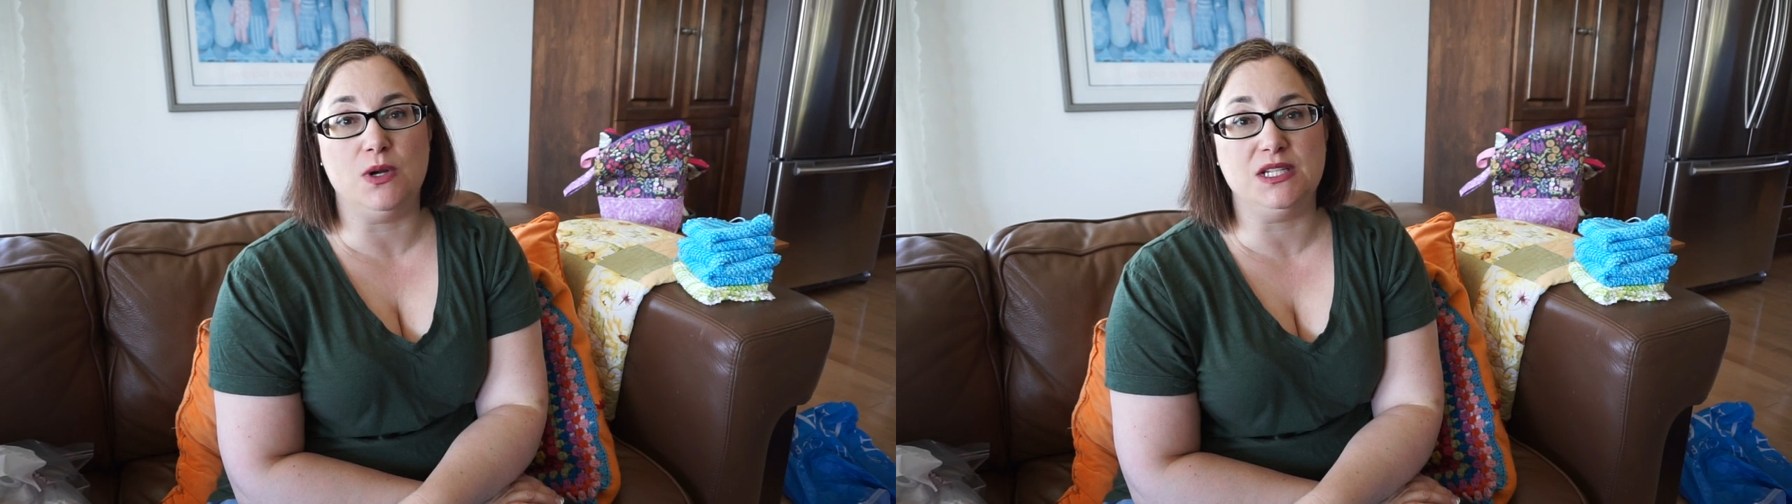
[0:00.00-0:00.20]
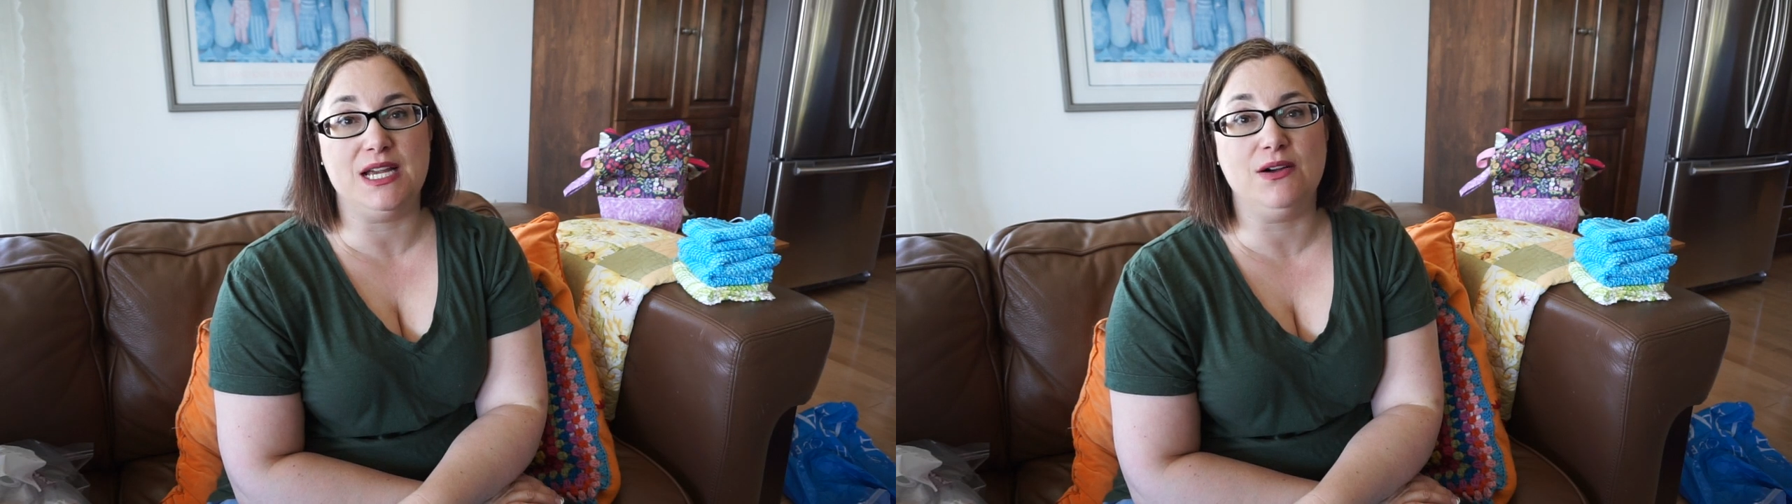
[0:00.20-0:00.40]

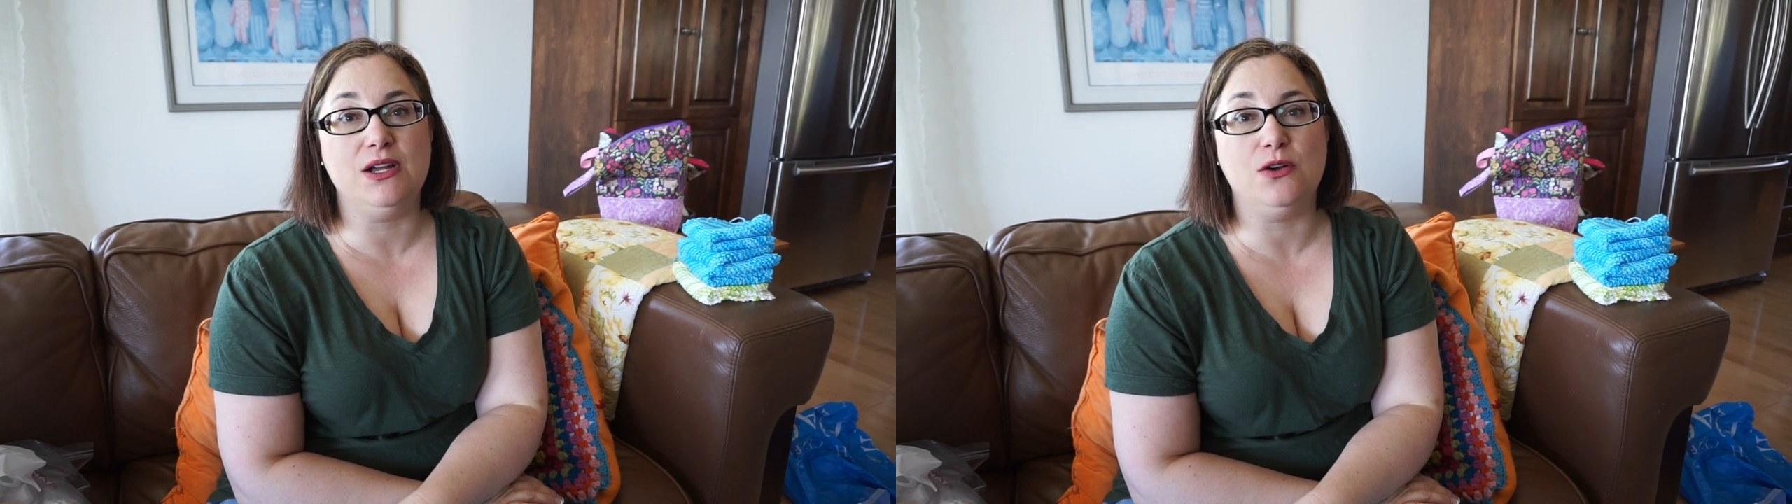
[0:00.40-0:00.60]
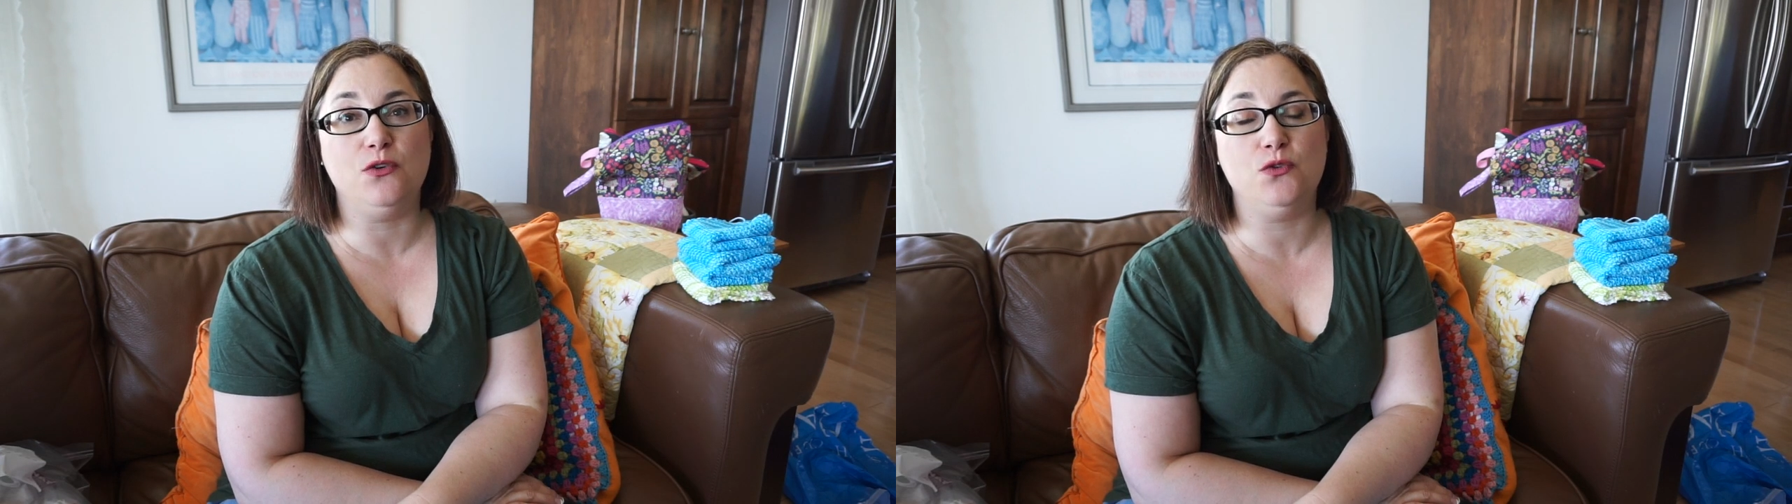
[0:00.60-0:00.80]

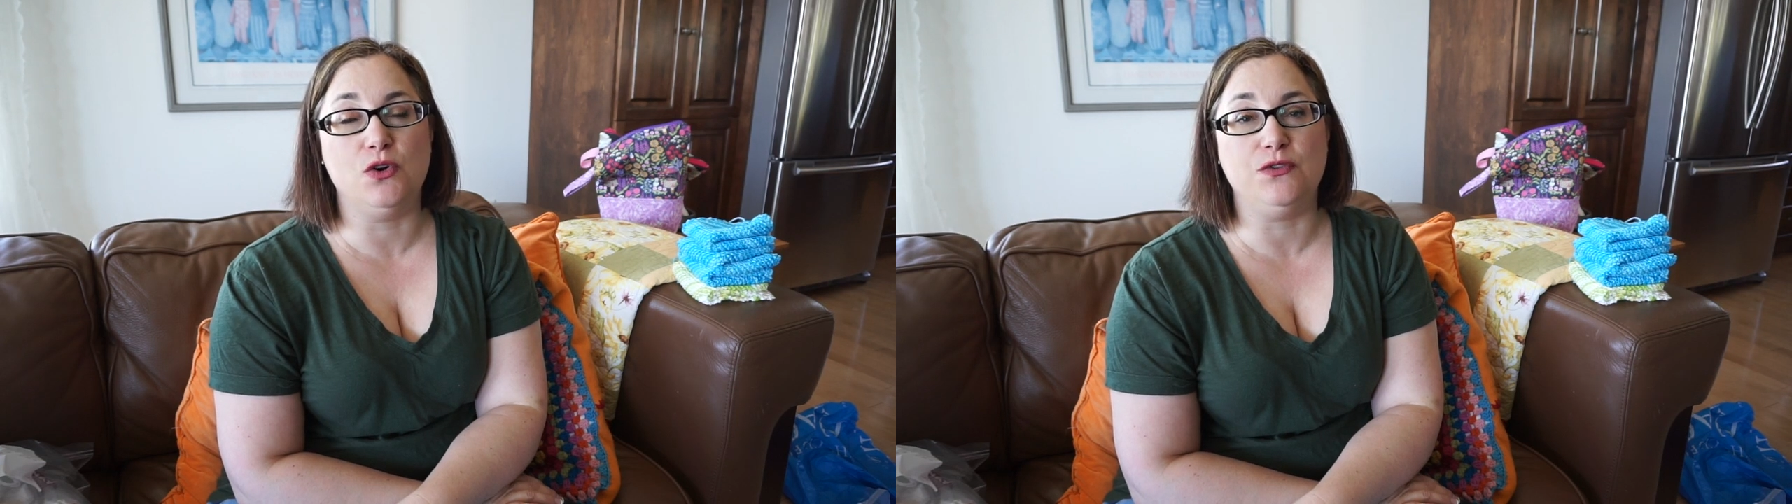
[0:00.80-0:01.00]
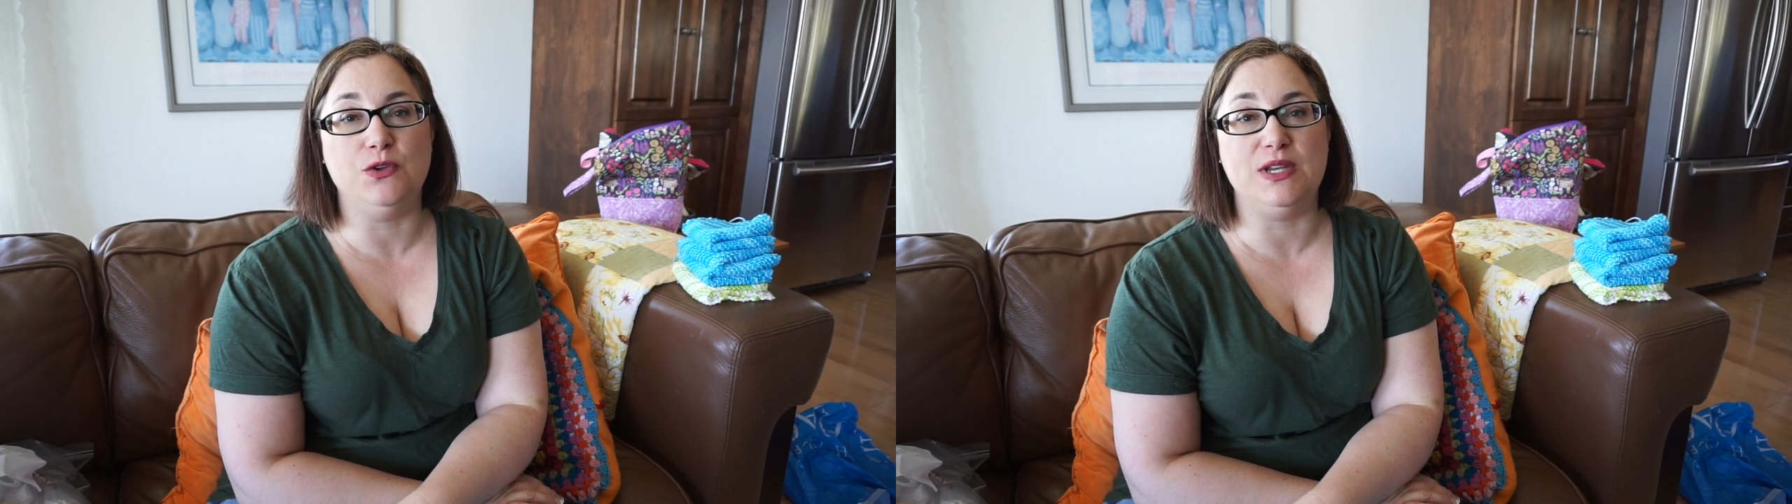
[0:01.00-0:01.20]
Ontario
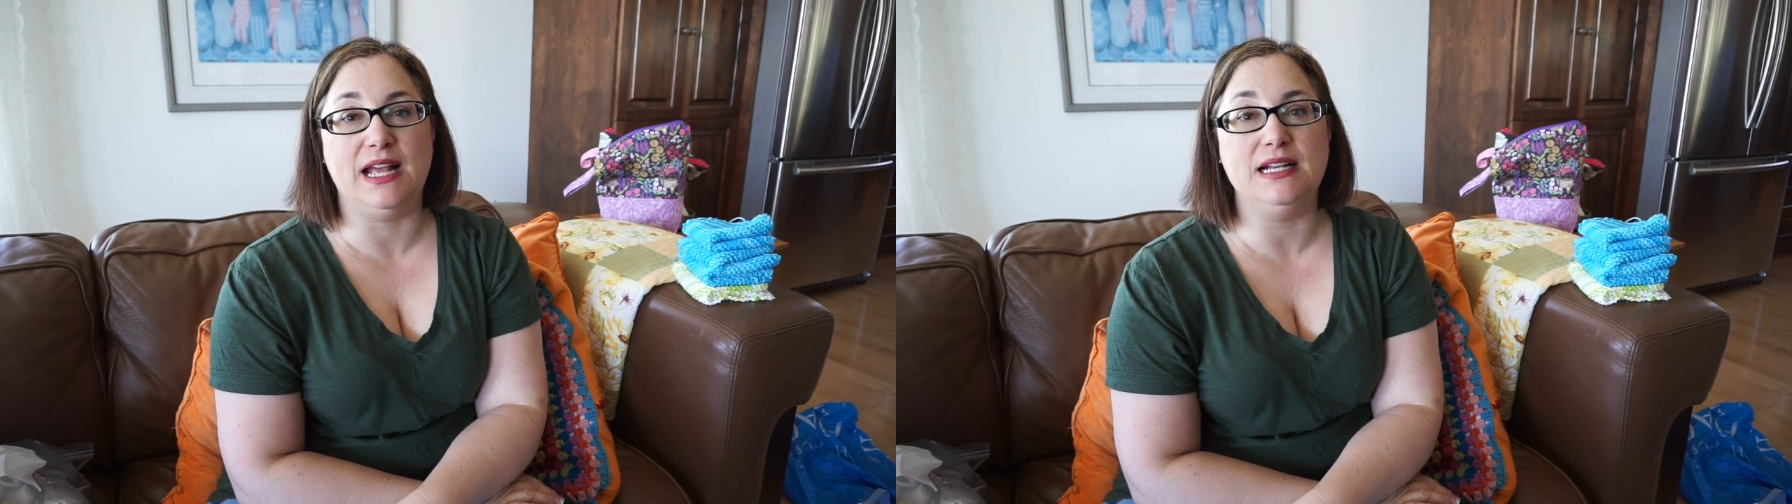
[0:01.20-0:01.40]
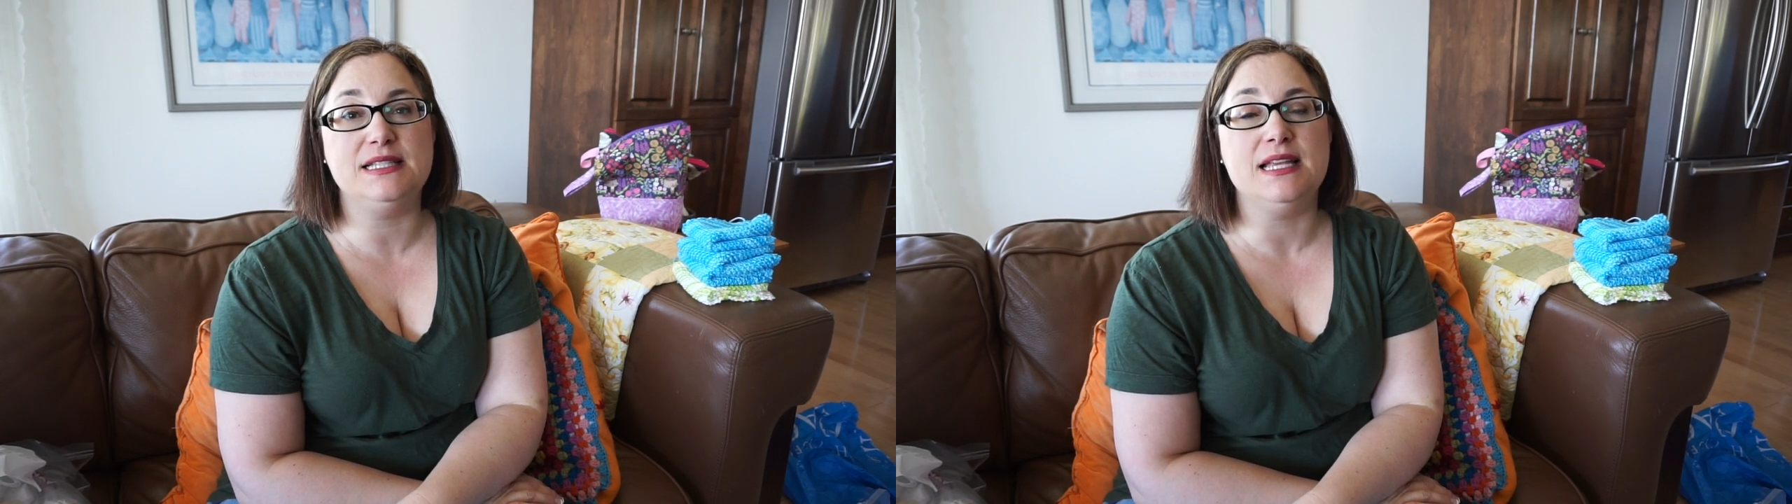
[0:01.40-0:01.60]
for a few
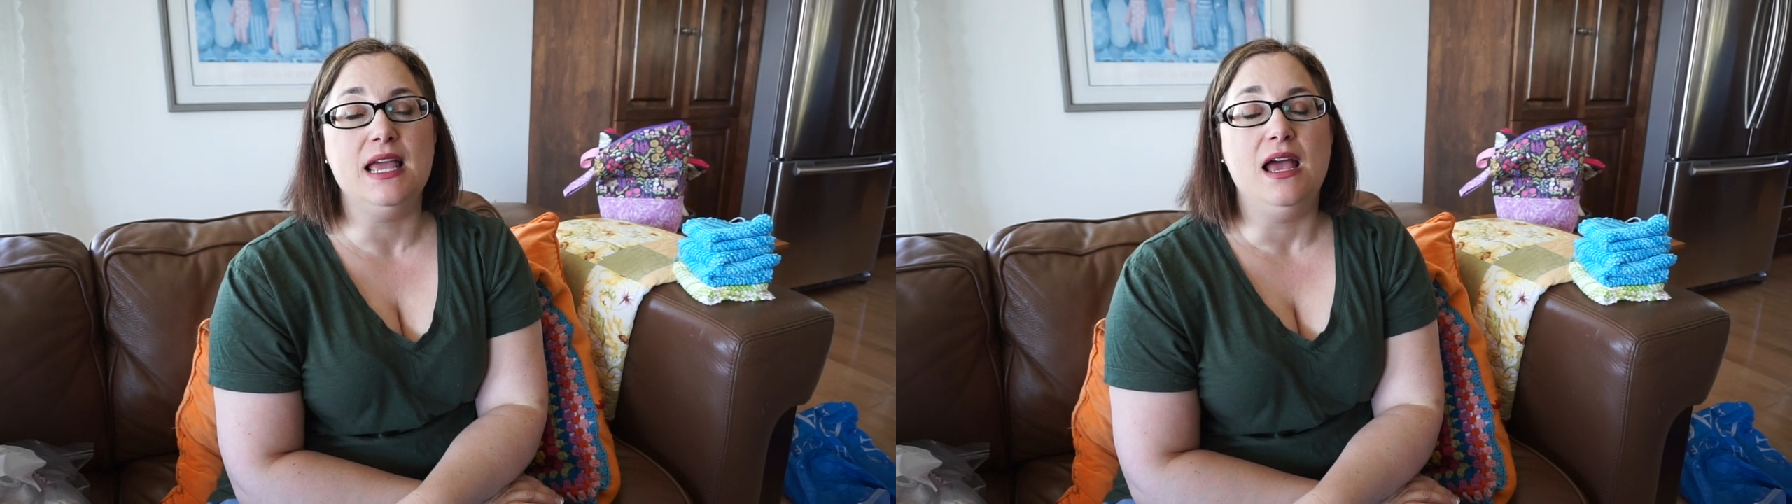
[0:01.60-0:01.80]
days.